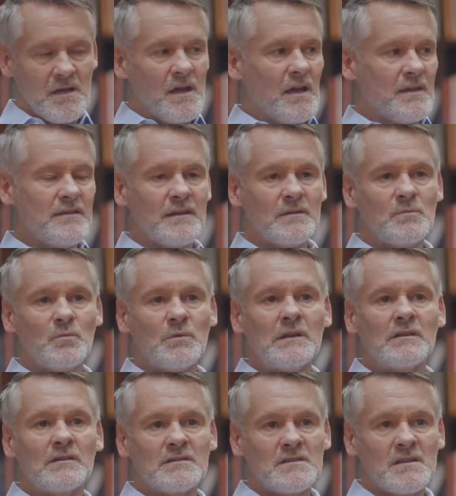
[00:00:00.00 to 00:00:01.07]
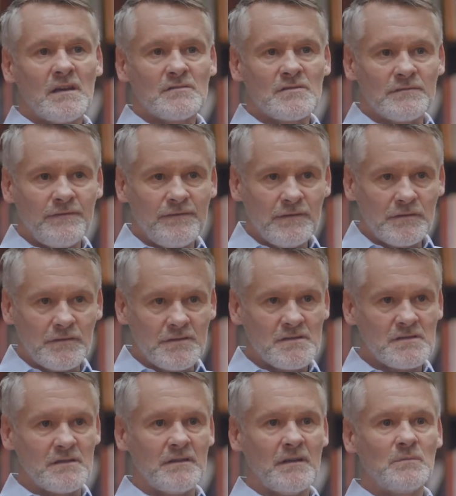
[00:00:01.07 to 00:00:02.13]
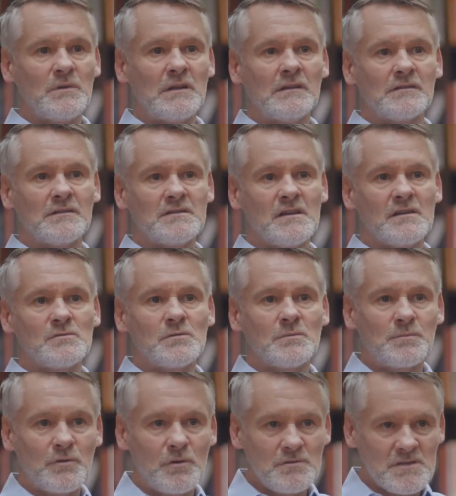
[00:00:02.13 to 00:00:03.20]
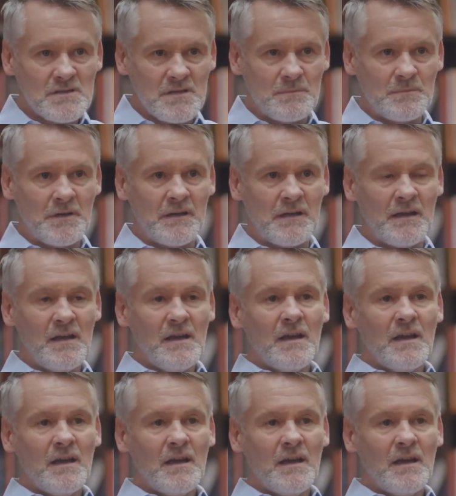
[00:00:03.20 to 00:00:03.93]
and then we learned how to flirt, and then we learned how to approach somebody,